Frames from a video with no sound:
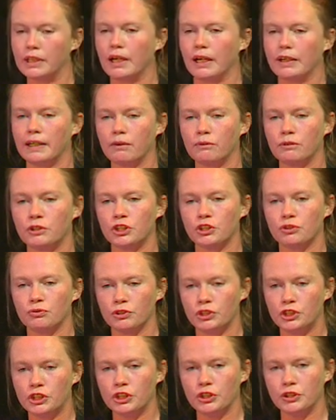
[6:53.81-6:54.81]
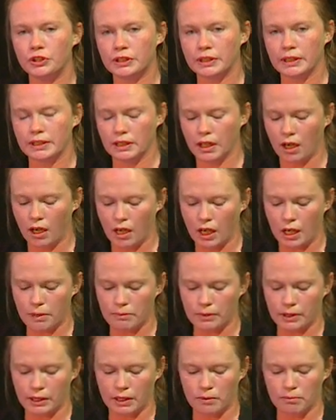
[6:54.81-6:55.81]
and that should reduce the time
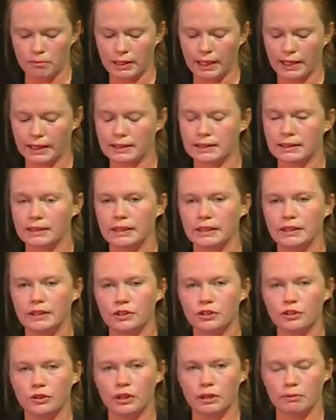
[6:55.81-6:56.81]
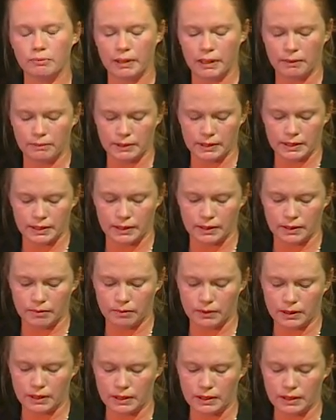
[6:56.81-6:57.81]
and complexity in joining payment
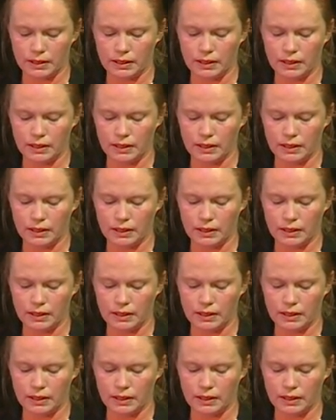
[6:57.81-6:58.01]
systems.